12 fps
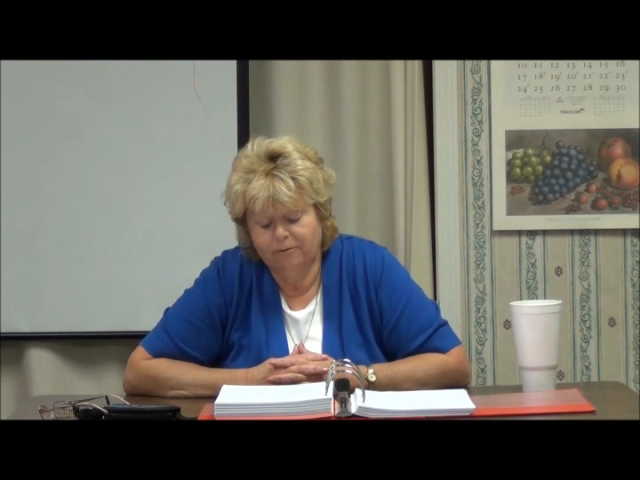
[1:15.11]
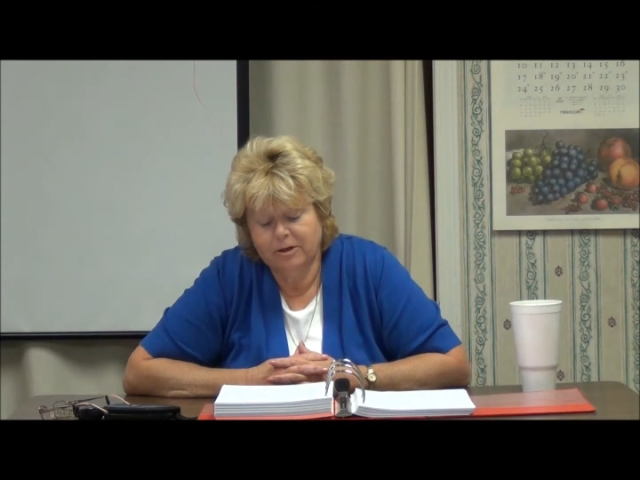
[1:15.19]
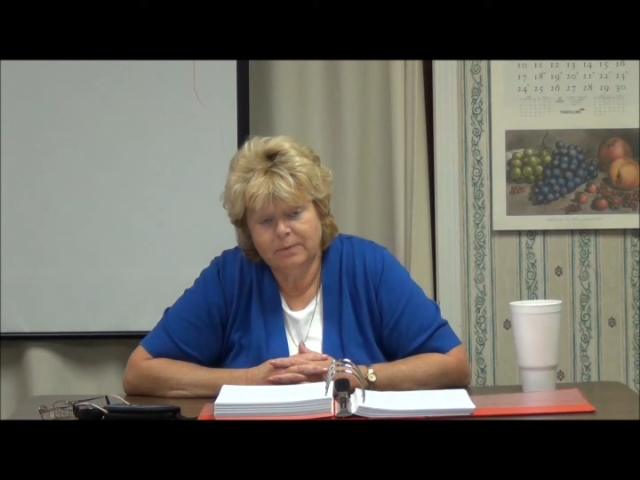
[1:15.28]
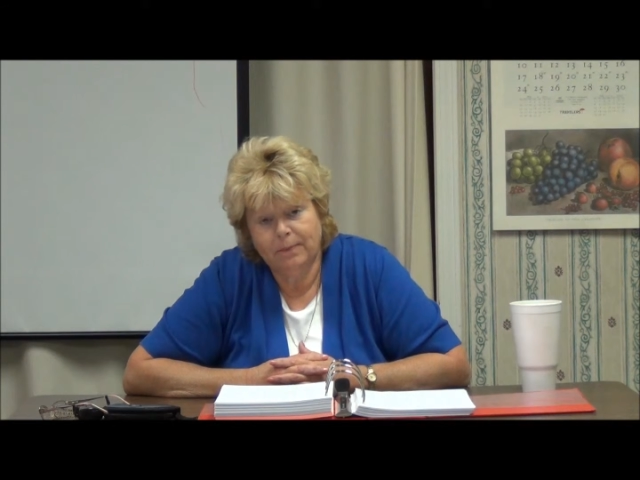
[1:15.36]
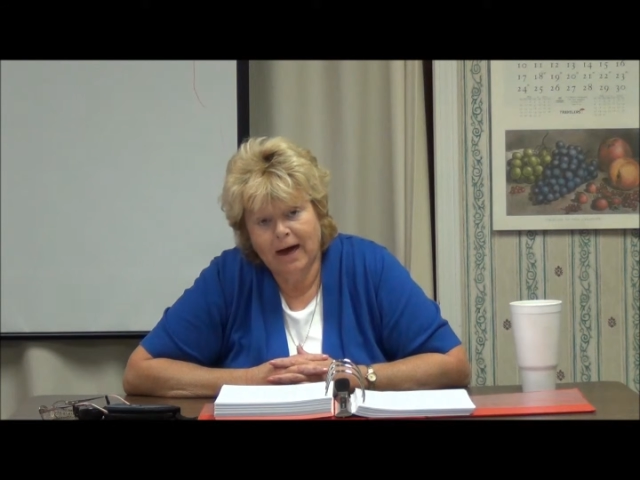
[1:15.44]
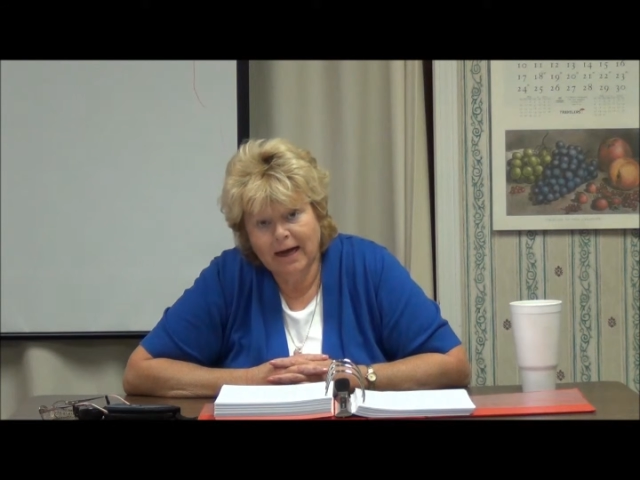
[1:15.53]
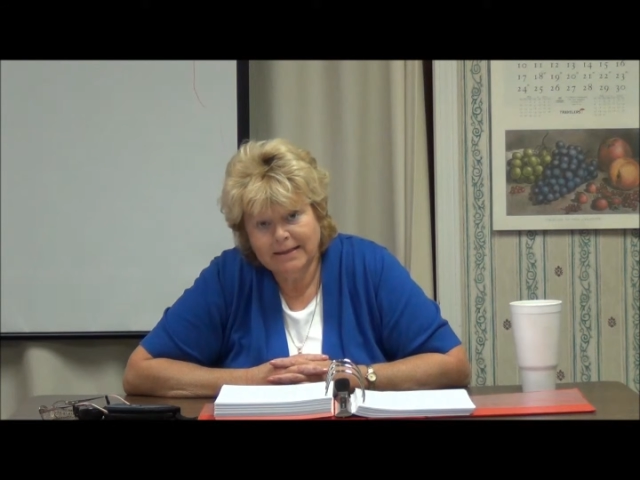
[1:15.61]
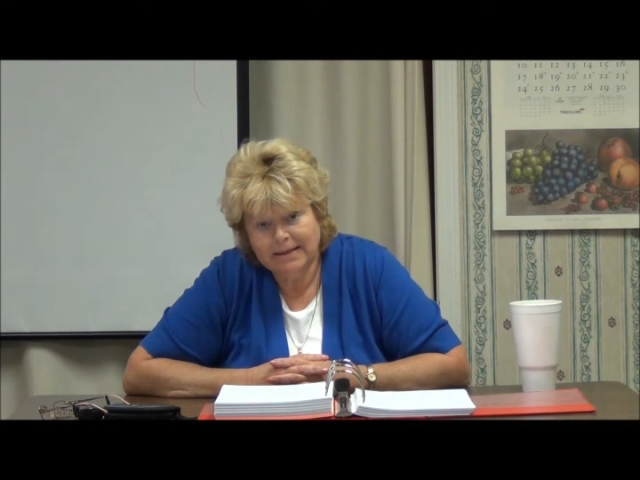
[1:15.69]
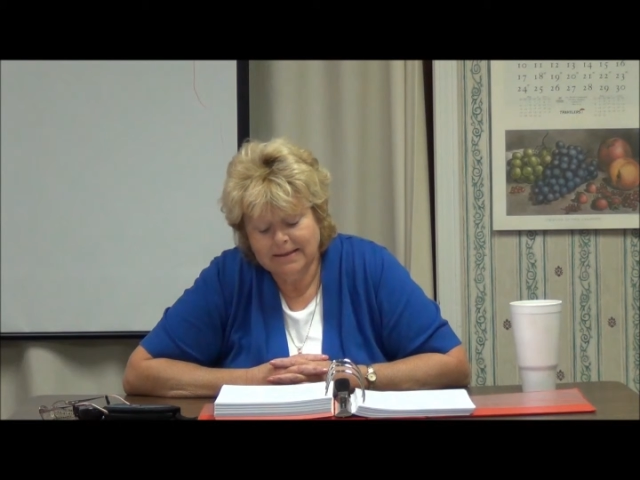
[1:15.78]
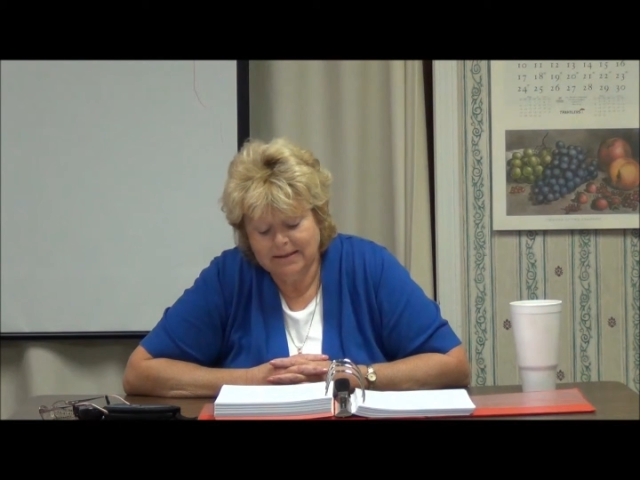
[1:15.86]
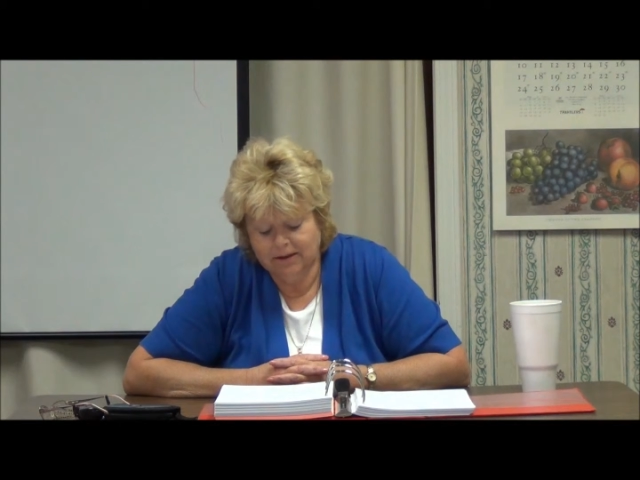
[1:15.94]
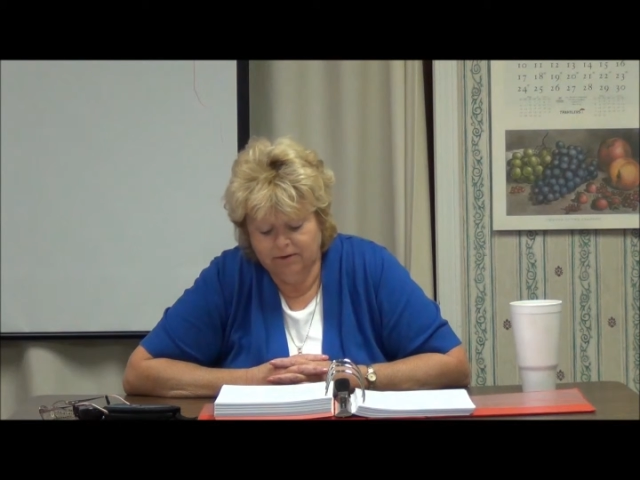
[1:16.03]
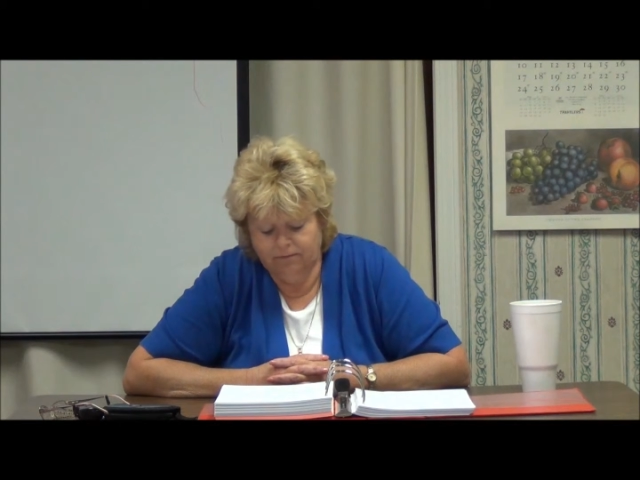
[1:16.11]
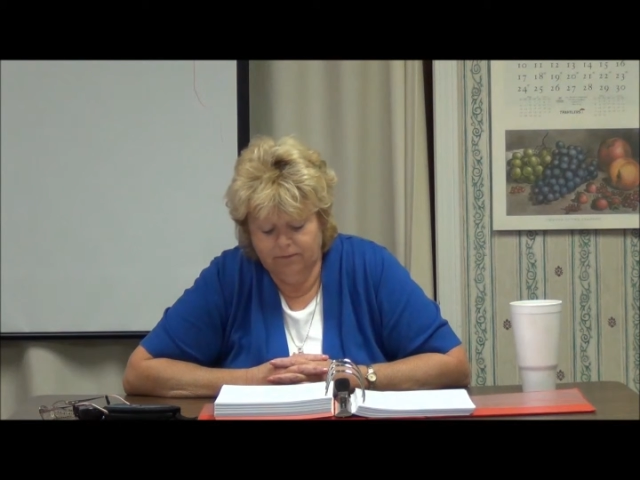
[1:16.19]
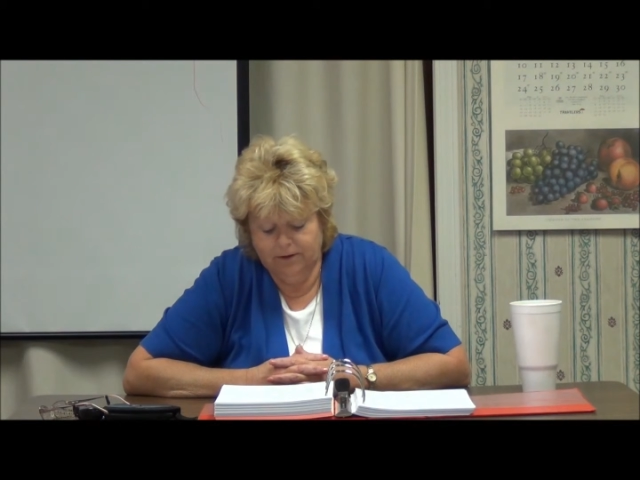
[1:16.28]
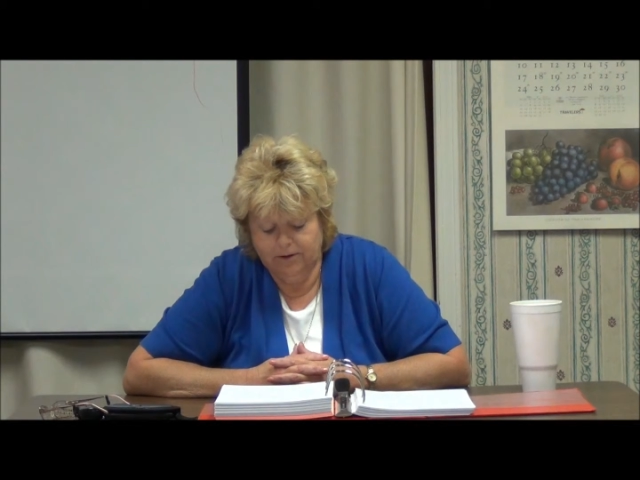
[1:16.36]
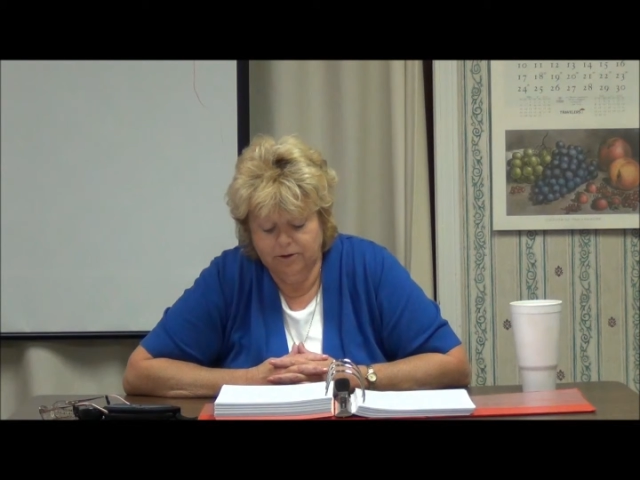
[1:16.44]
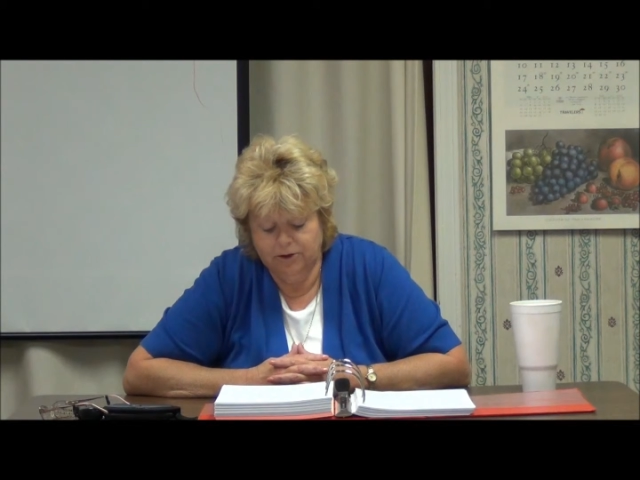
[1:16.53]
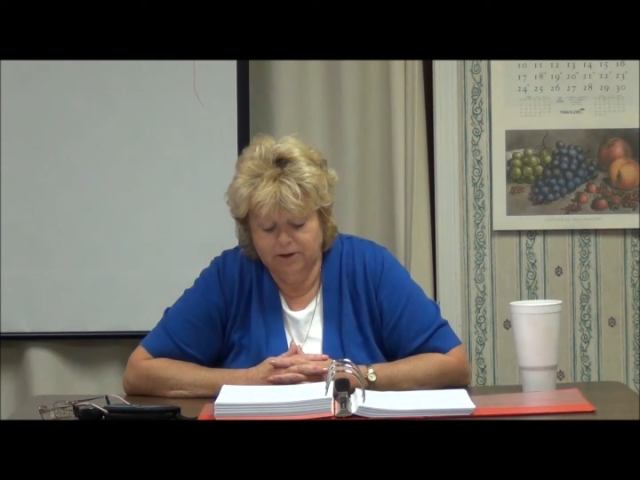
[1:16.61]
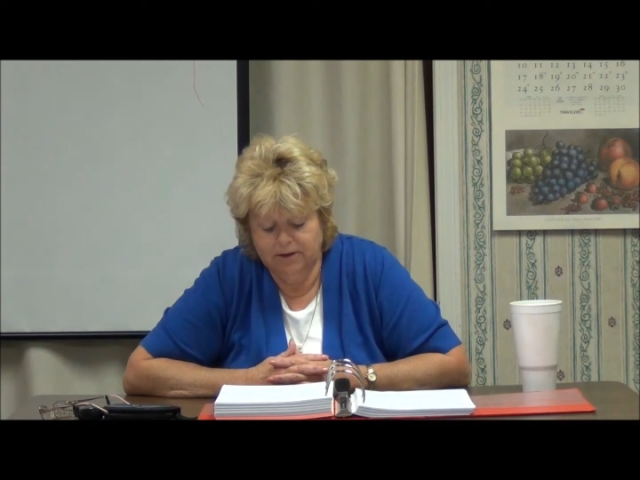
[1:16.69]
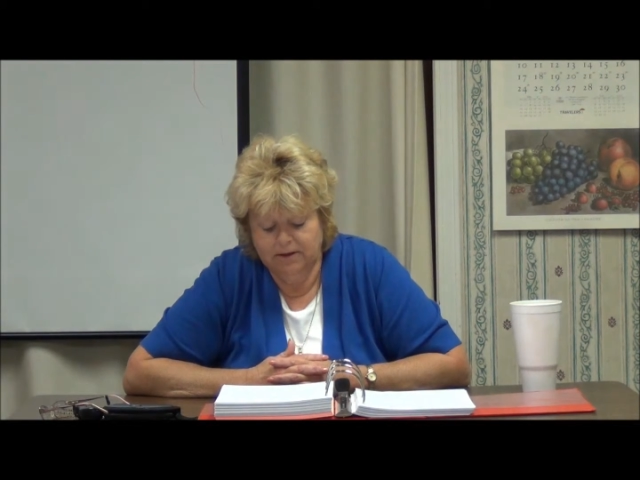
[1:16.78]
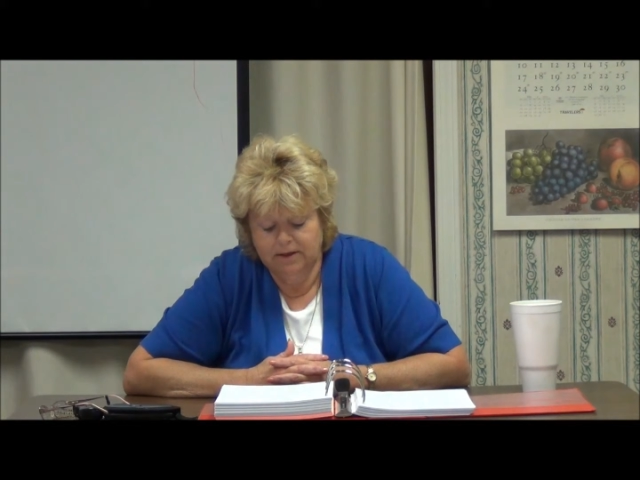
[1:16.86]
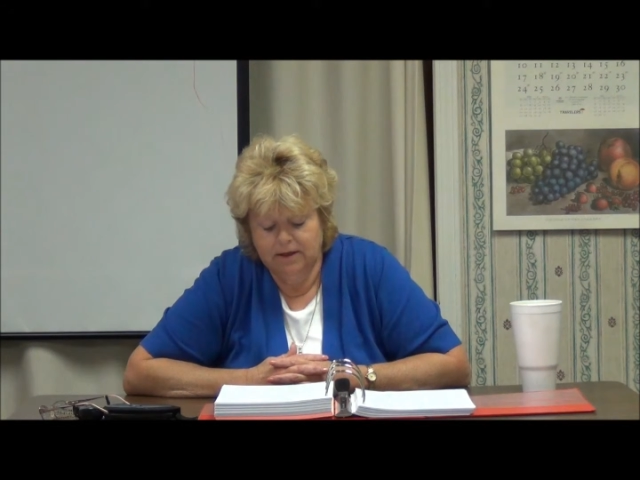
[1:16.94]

responses to confusion.